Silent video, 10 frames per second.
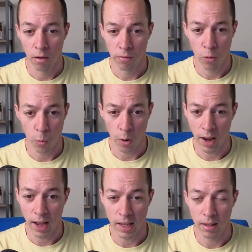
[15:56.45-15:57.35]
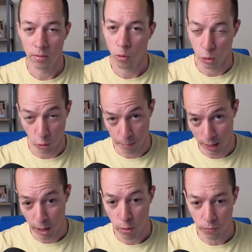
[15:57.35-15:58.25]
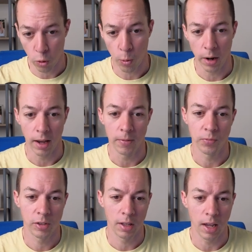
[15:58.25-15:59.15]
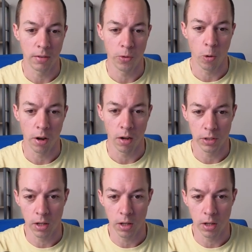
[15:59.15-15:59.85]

4.8 or sorry, below 4.8. So they're getting four and a half